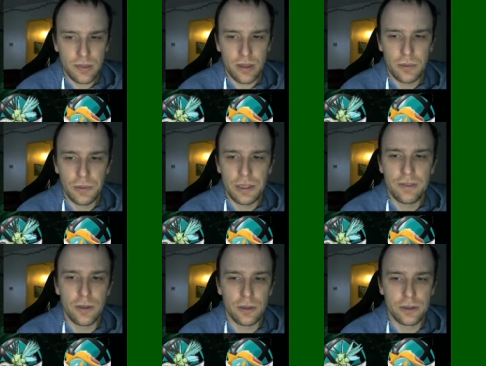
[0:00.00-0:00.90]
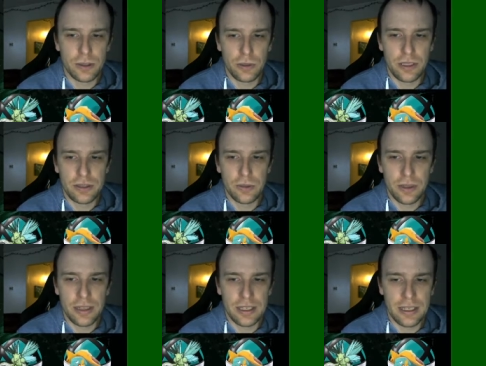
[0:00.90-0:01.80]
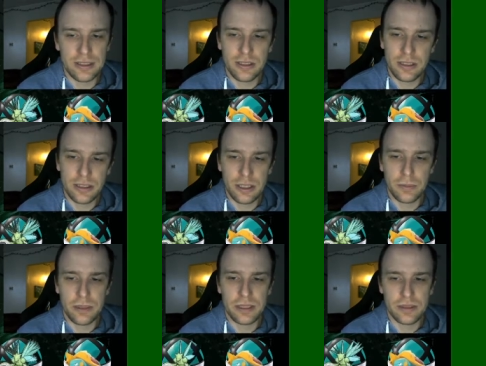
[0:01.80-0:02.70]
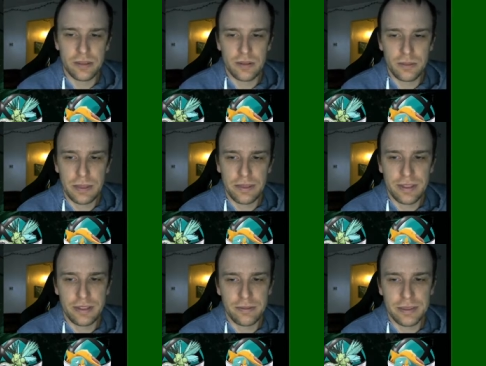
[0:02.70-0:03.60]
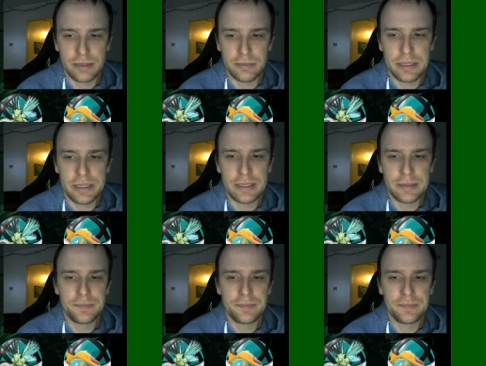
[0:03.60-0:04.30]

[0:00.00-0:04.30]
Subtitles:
We have Volt Switch with Lantern to help us pivot if we need be.